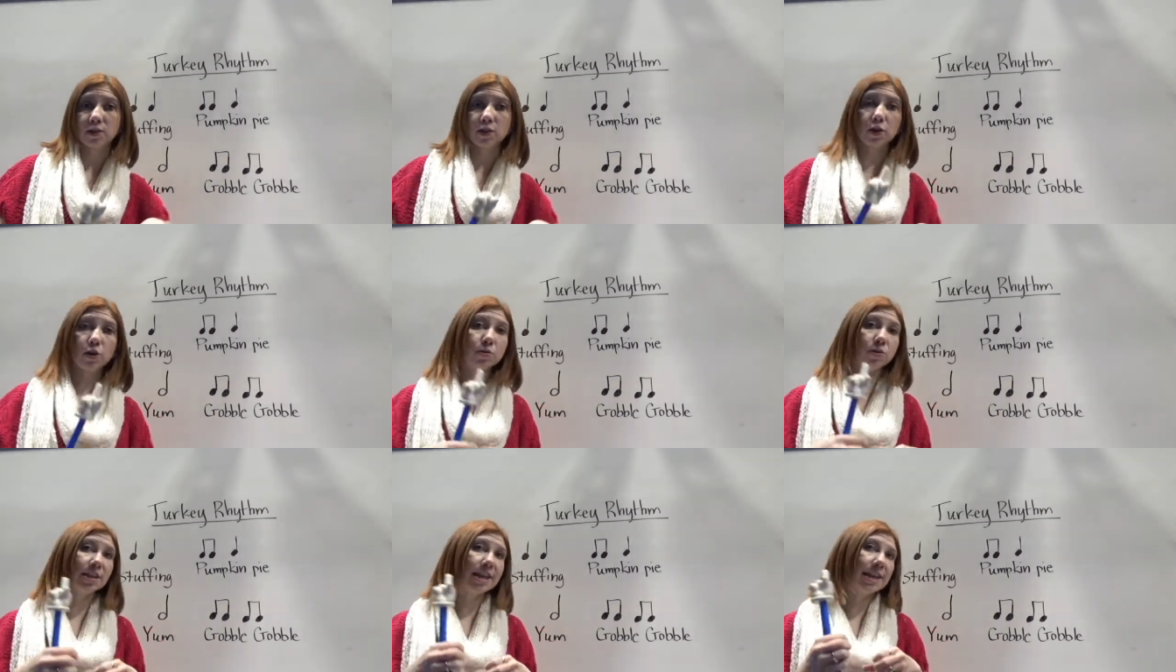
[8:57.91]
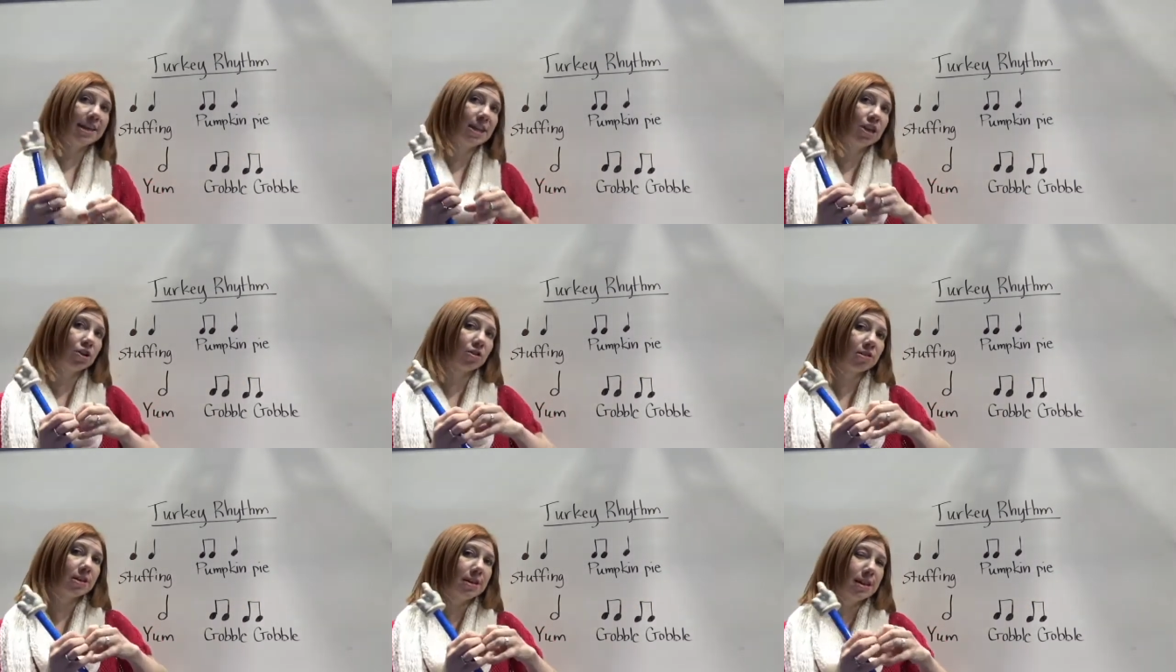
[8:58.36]
So you take
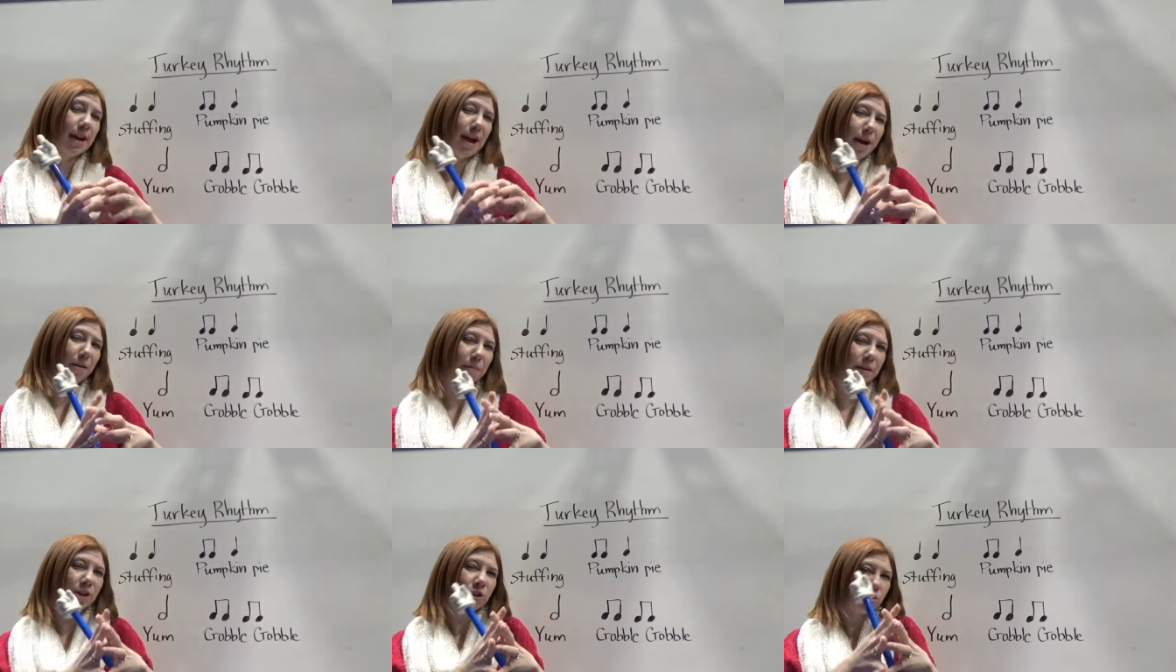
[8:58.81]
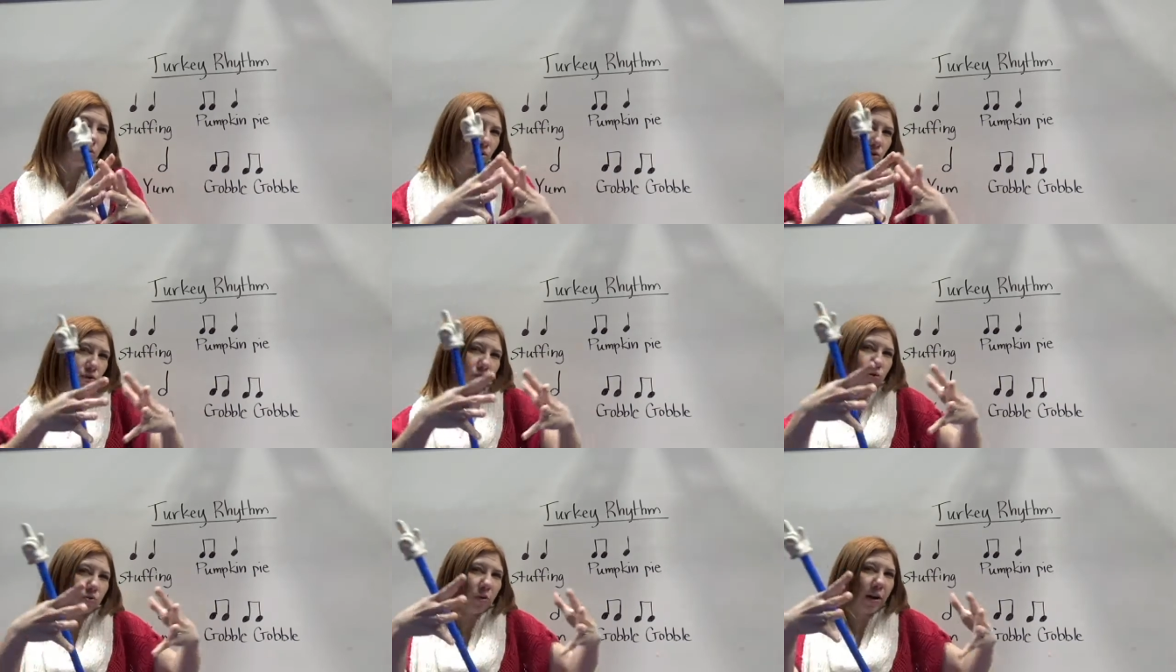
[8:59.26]
your yum and you
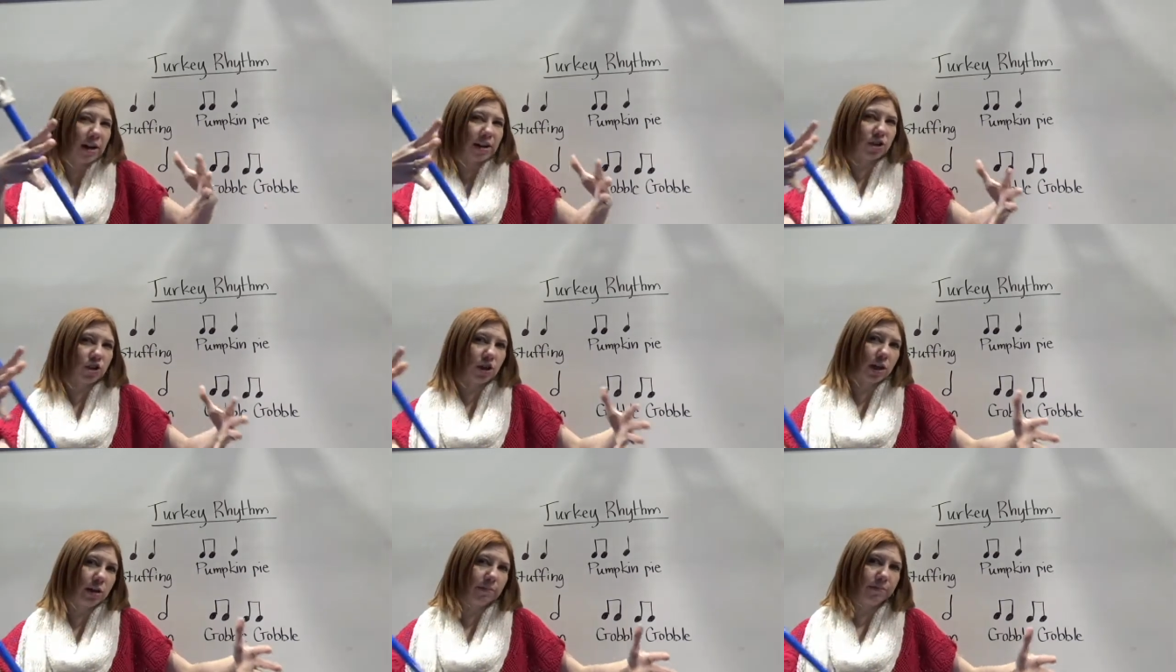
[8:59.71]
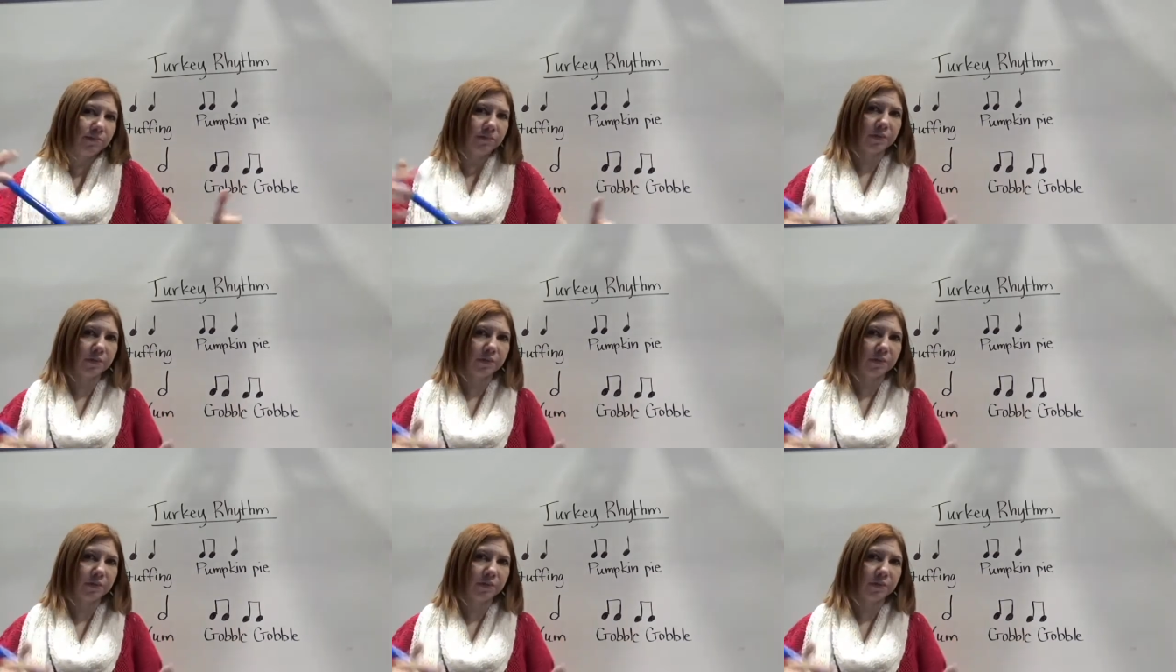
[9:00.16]
stretch it.